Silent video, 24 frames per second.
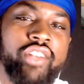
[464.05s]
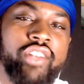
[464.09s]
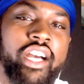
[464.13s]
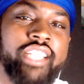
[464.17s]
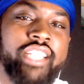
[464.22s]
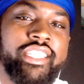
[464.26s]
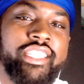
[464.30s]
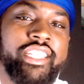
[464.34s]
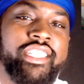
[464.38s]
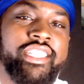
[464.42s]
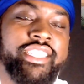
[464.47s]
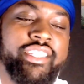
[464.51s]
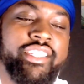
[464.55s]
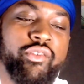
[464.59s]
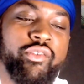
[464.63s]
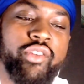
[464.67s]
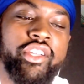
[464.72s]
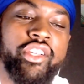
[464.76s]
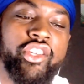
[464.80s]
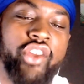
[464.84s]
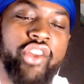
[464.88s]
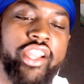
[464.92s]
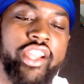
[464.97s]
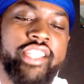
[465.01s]
I think she went
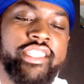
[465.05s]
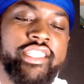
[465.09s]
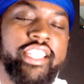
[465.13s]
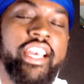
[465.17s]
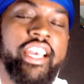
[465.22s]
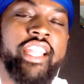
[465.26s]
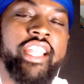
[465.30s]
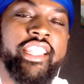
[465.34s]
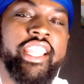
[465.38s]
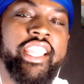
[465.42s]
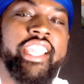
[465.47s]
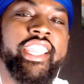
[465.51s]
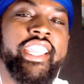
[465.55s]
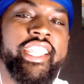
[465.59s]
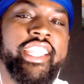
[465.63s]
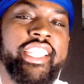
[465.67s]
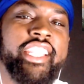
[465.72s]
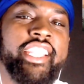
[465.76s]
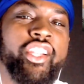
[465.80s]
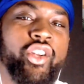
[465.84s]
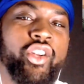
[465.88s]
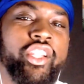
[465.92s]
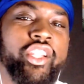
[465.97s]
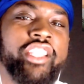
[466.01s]
crazy. That the
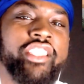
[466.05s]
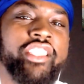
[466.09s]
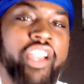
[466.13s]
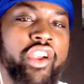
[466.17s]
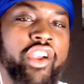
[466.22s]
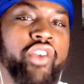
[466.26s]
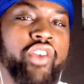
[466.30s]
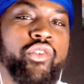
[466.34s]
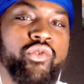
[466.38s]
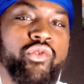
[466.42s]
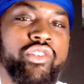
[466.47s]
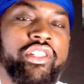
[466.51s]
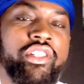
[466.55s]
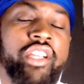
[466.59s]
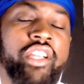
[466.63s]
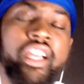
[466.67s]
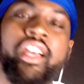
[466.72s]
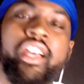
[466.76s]
ending on the third one.